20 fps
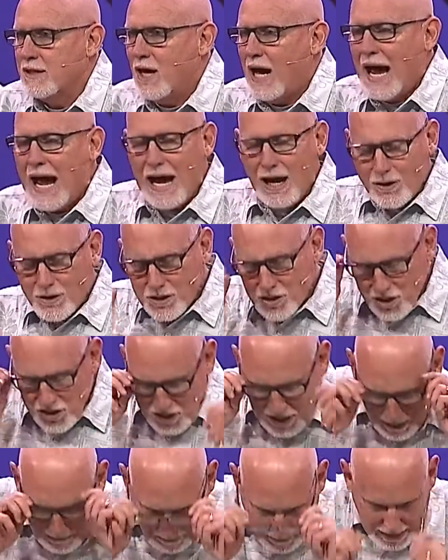How does
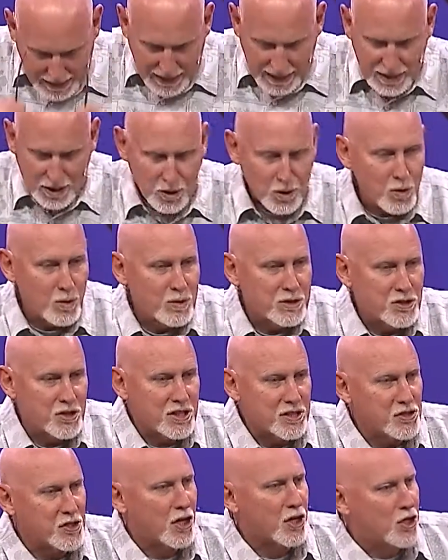somebody who is
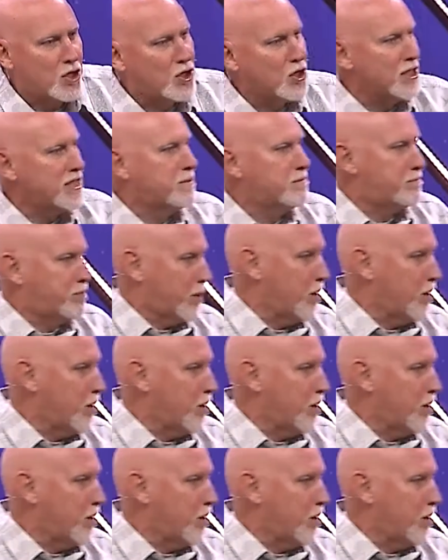just a good